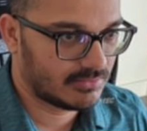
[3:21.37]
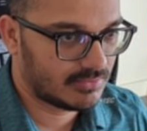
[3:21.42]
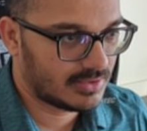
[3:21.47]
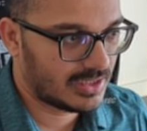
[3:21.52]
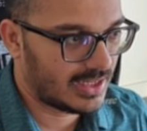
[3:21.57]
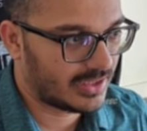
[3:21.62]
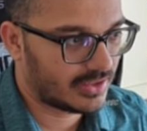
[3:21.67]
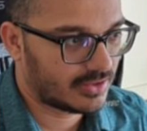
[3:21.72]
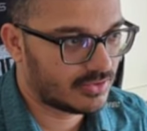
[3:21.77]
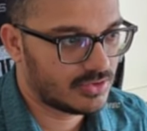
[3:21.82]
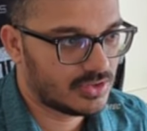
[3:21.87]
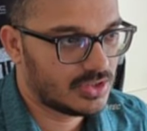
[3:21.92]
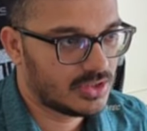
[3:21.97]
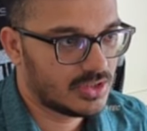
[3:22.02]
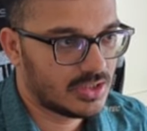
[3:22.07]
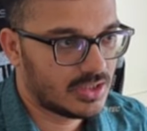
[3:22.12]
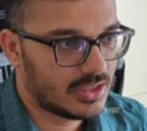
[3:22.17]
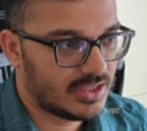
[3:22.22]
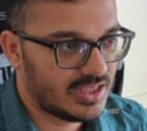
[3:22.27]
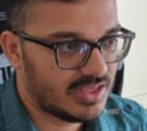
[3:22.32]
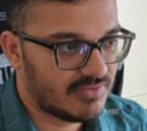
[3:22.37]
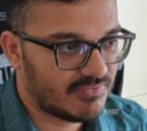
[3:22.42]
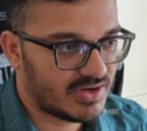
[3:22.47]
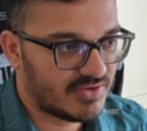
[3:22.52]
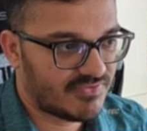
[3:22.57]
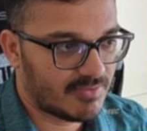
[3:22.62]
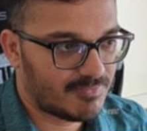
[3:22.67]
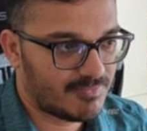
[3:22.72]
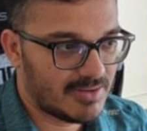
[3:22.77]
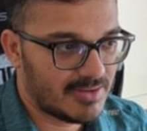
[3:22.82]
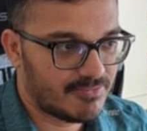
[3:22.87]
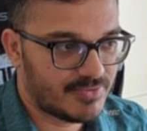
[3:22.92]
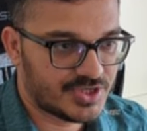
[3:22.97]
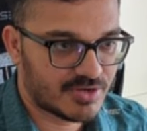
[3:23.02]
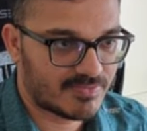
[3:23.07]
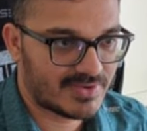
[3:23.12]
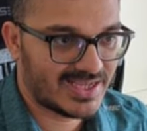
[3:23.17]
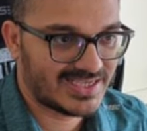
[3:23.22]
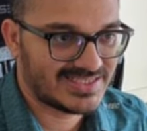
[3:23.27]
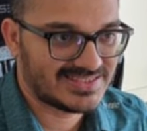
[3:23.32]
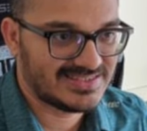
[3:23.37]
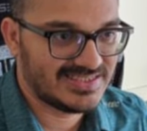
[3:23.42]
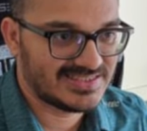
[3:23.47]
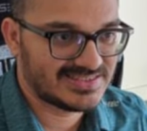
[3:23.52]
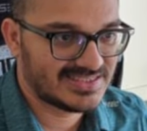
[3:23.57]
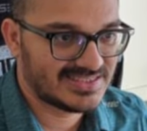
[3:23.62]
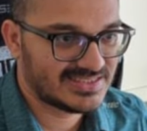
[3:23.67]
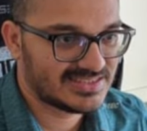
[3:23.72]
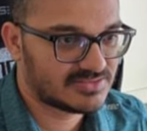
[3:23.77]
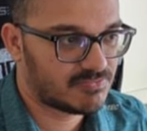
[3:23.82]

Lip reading: Like, even if I play bishop takes d6,